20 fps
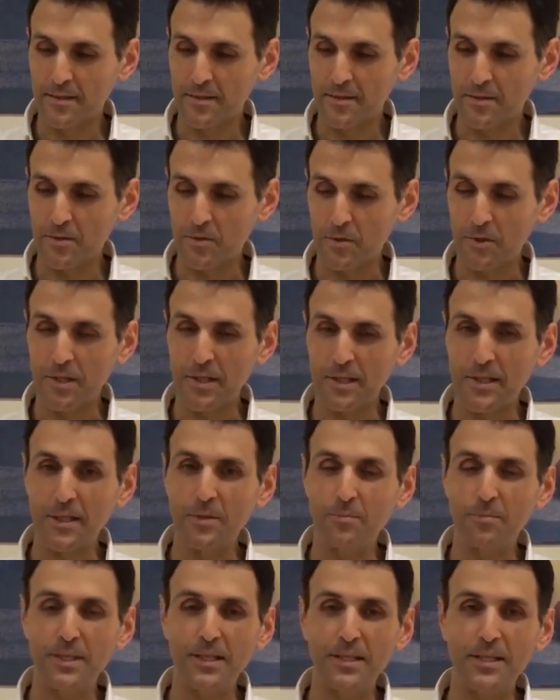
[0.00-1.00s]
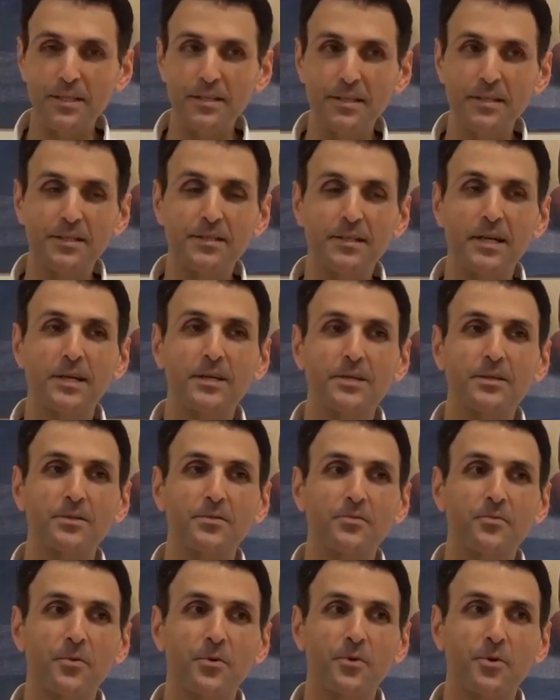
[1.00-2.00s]
So there can be desires
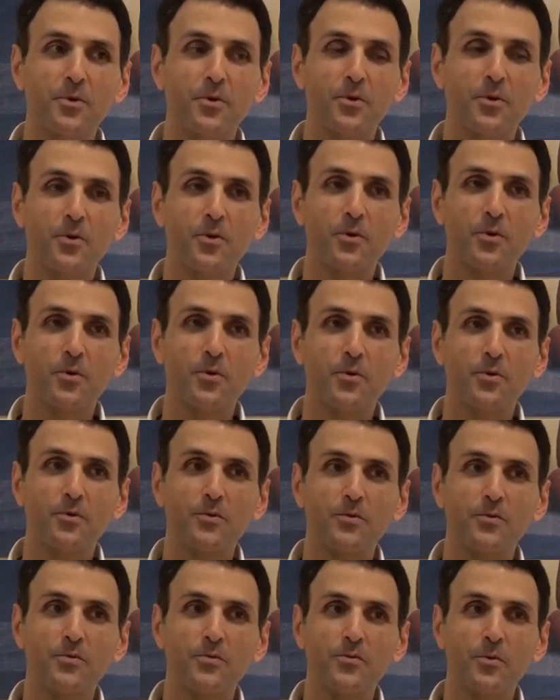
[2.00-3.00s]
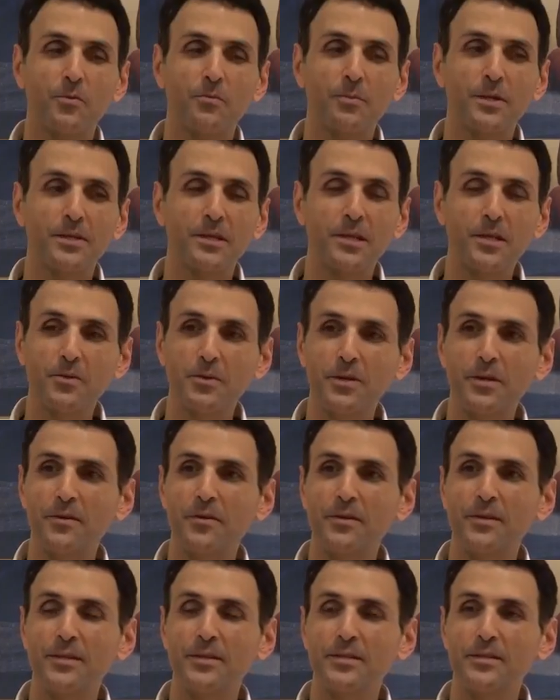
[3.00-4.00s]
for material
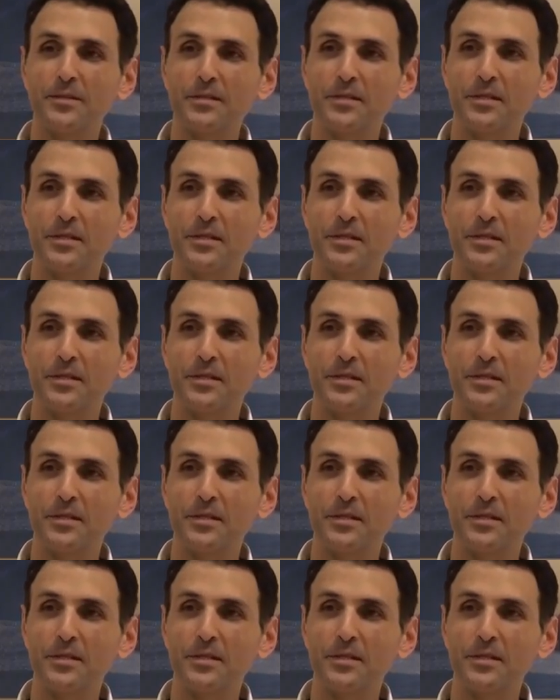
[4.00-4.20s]
things.